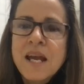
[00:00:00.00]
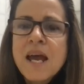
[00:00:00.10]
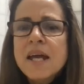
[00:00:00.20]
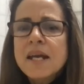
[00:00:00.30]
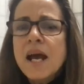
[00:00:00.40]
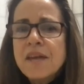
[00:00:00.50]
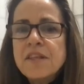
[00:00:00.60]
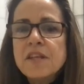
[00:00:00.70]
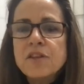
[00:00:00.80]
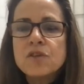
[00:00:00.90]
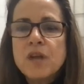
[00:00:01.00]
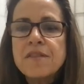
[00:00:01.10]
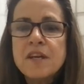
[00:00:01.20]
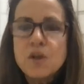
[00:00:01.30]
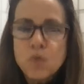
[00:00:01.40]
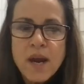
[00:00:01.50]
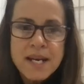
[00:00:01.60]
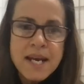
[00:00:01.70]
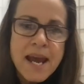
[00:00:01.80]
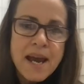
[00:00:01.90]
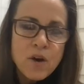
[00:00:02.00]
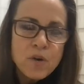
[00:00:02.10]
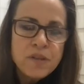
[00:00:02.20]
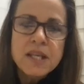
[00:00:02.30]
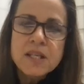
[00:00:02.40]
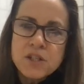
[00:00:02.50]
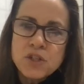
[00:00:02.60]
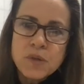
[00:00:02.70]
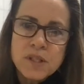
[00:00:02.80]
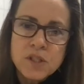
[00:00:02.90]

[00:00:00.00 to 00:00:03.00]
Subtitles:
Yeah, I think right now the industry is